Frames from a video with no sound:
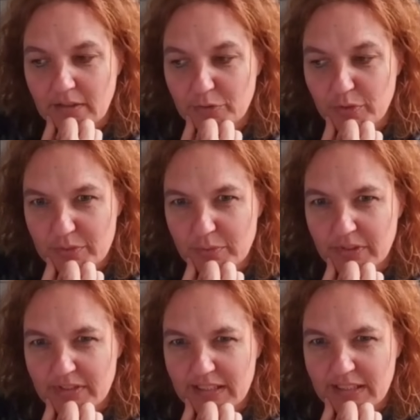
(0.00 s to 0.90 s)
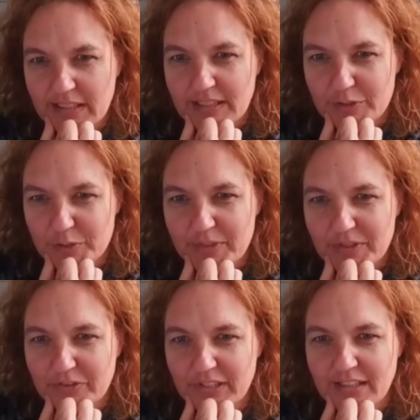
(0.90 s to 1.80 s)
trustworthy instrument
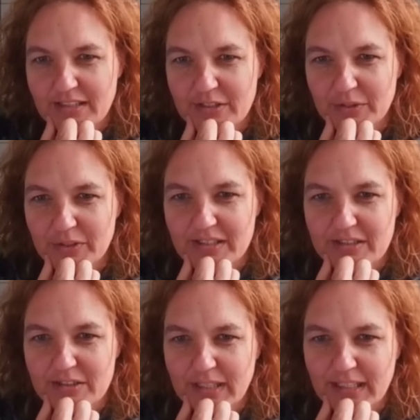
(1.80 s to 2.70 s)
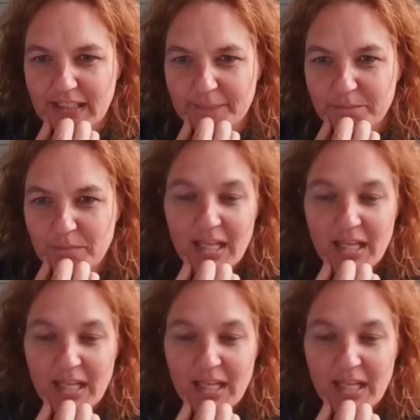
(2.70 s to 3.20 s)
for energy origin tracking.